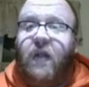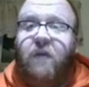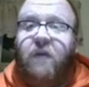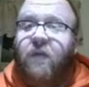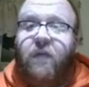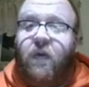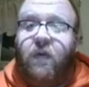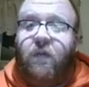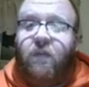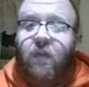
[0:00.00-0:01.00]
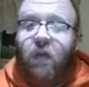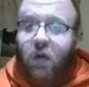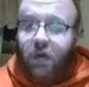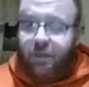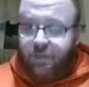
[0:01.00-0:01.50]
I don't know if you ever heard of
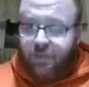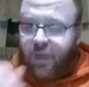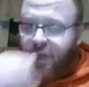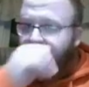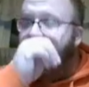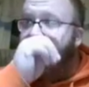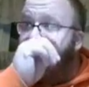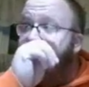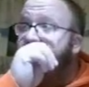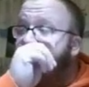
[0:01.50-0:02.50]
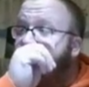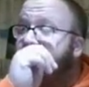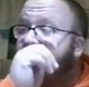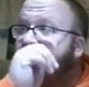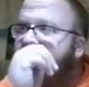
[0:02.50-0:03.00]
her. Yeah.
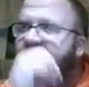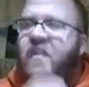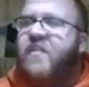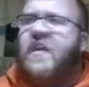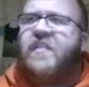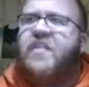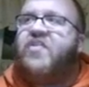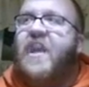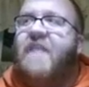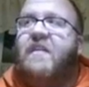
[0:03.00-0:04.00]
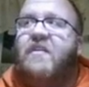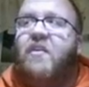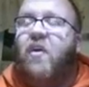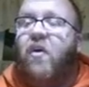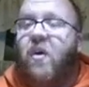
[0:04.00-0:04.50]
It's a shame that they're no